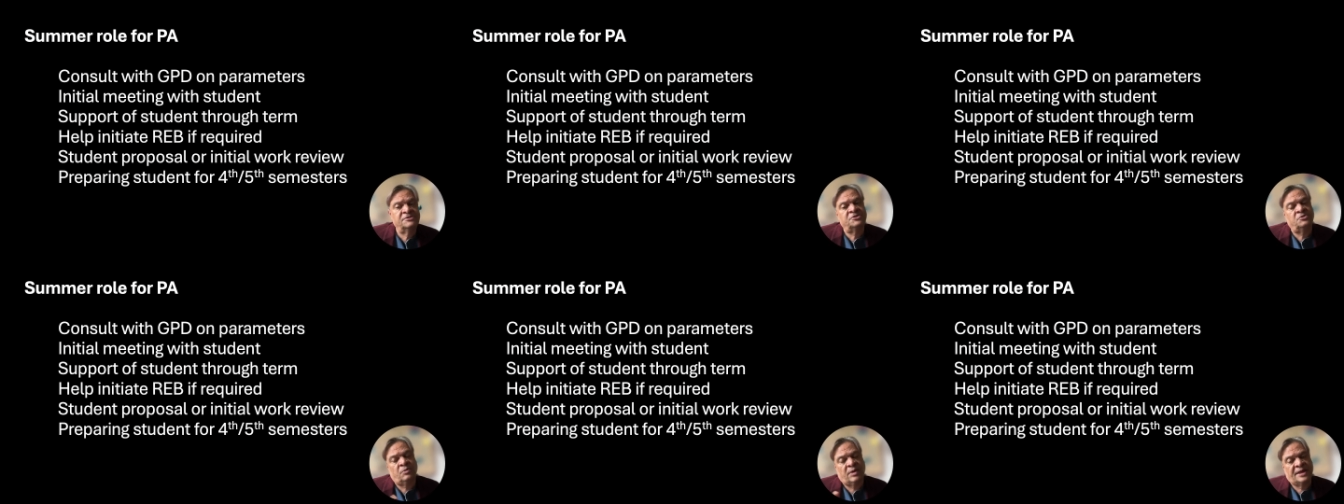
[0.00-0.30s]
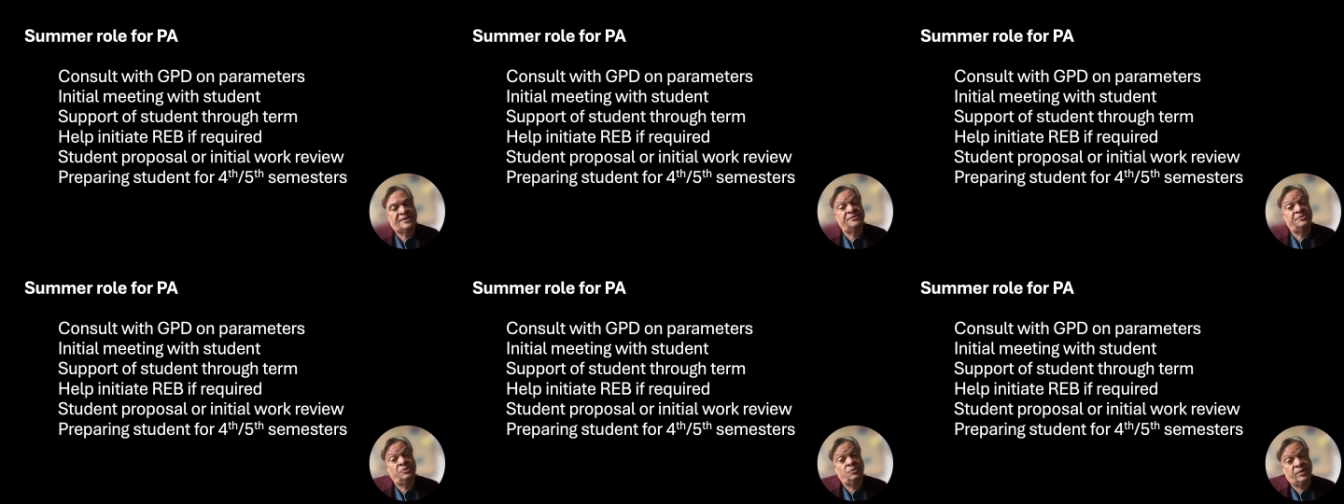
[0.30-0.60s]
So
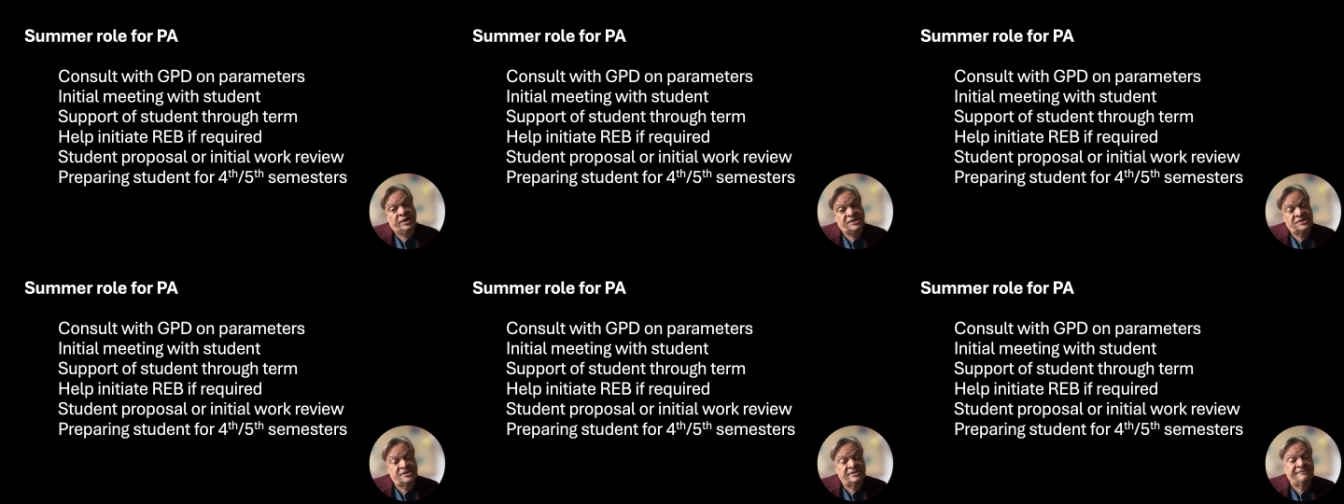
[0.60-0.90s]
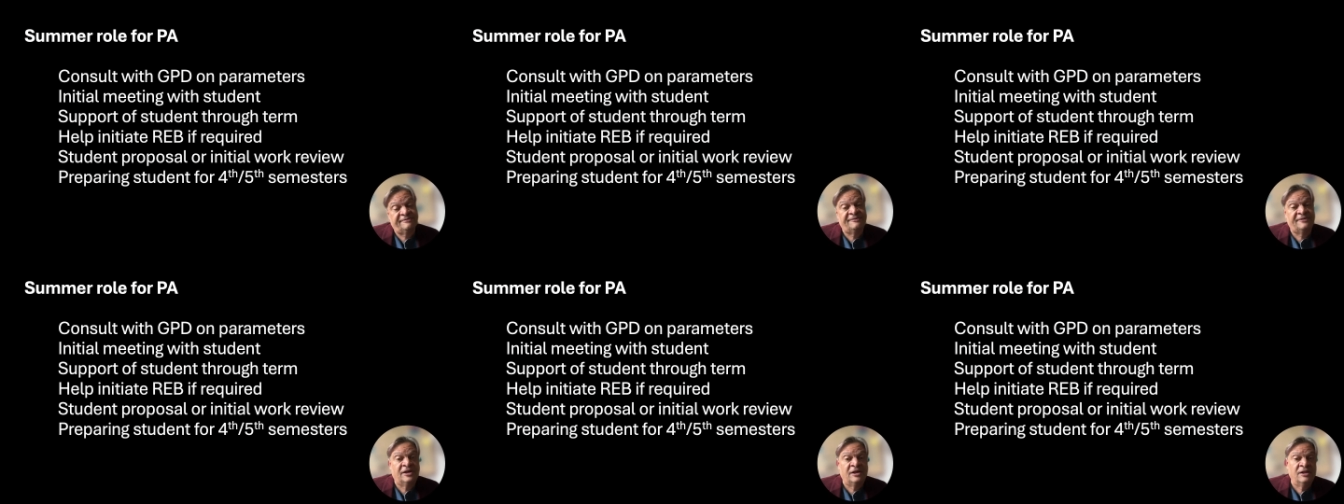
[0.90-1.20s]
rather than wait till the
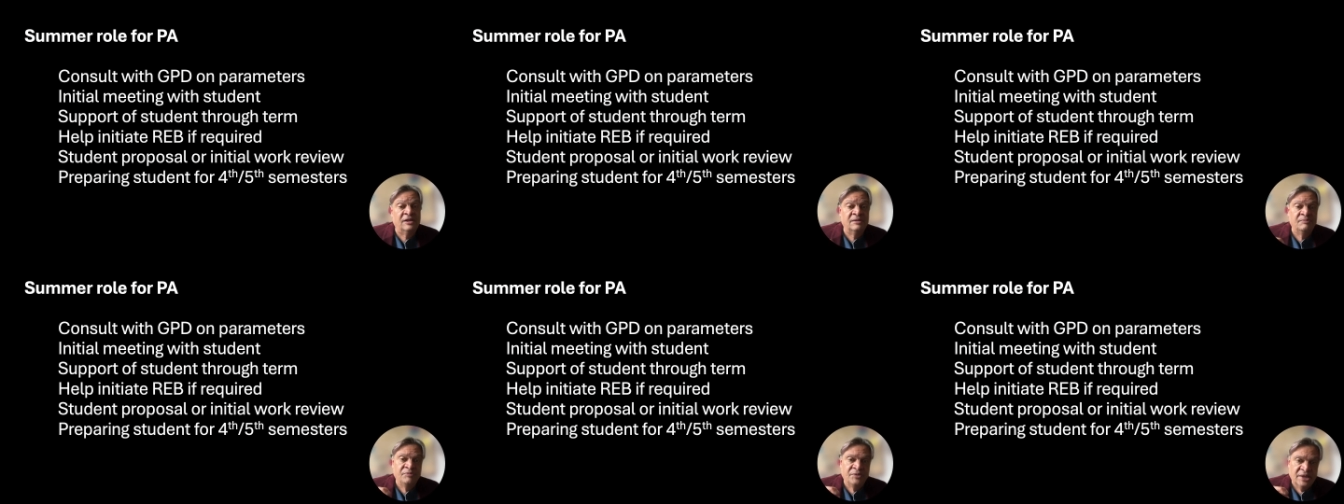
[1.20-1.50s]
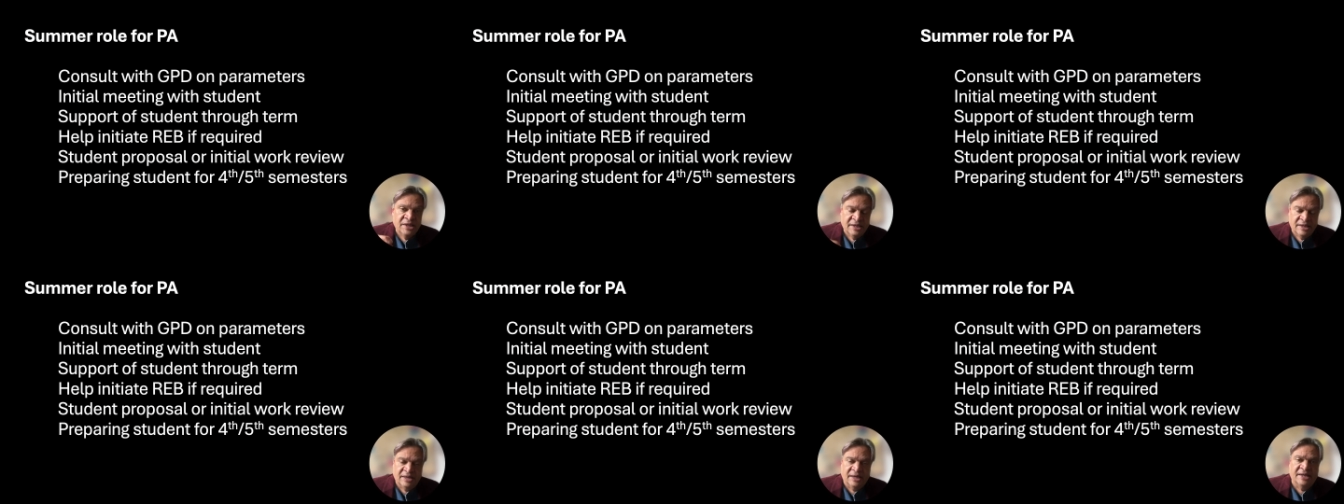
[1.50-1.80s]
fall,
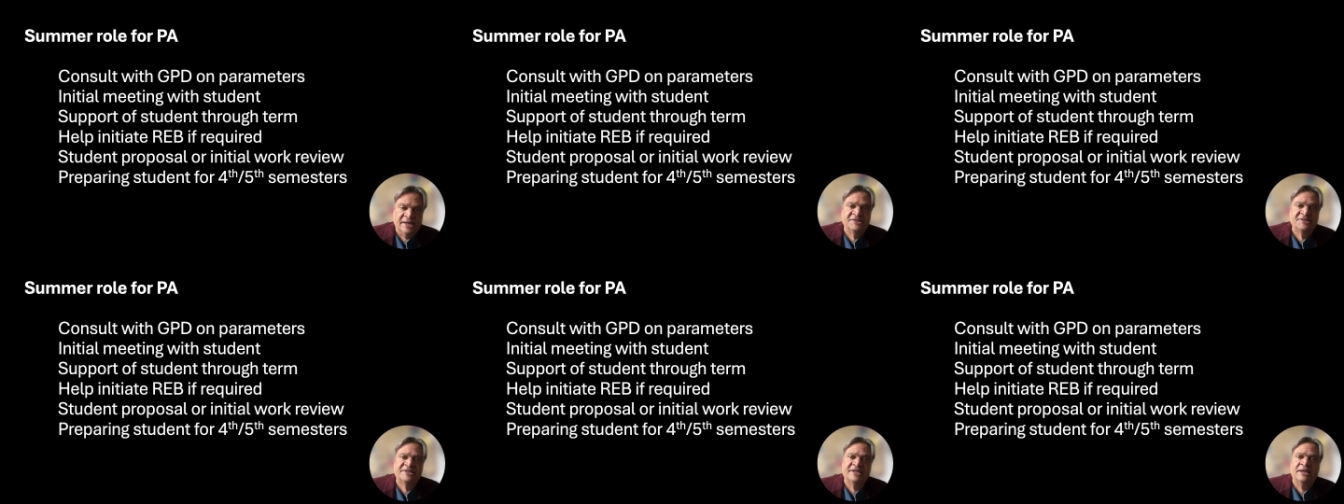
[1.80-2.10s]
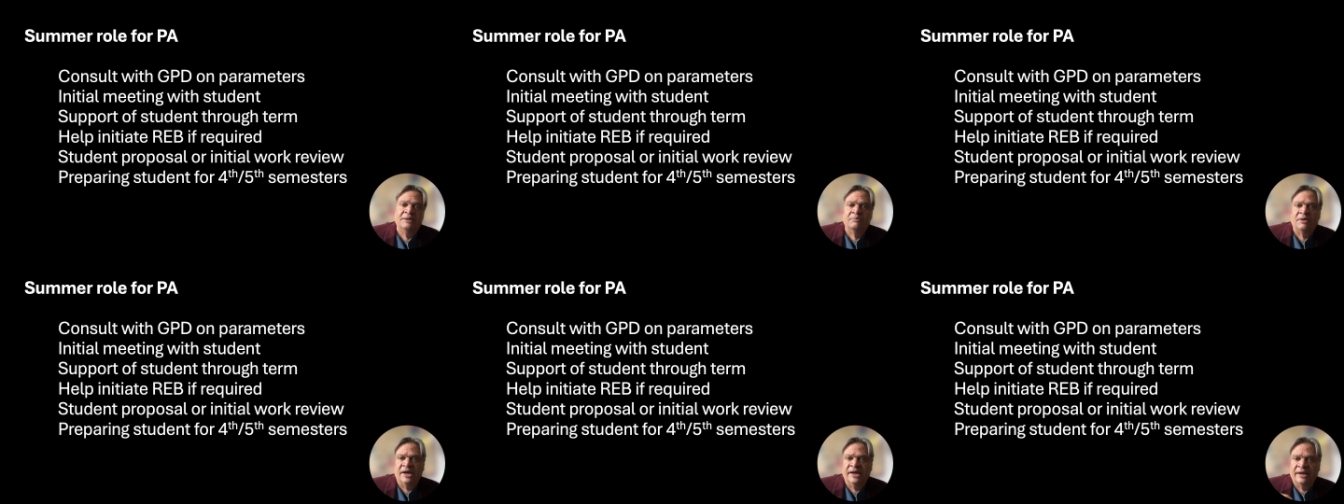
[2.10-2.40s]
I'd say
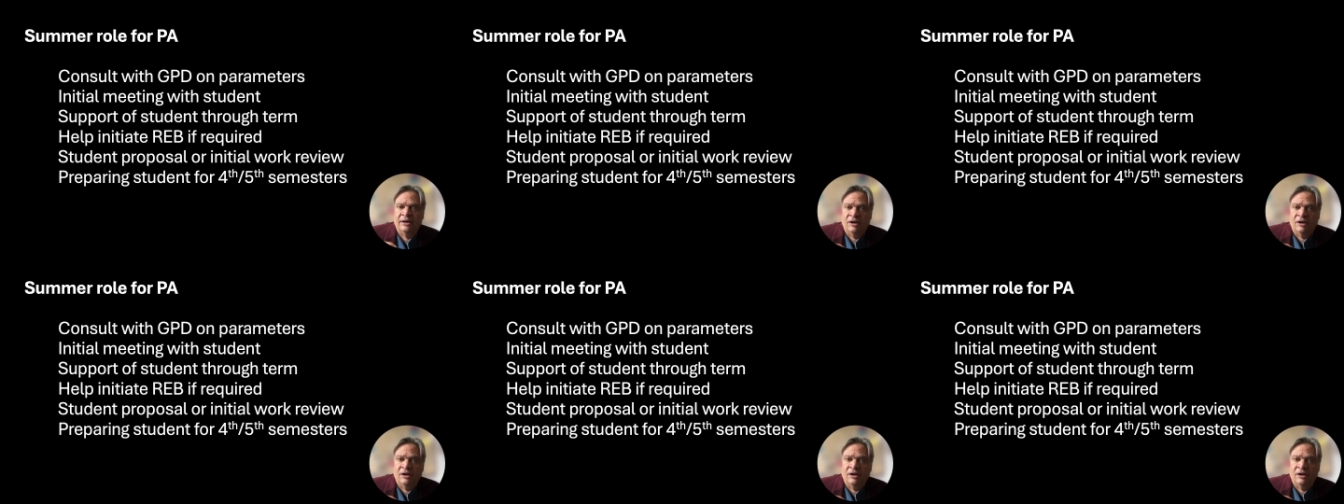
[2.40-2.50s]
by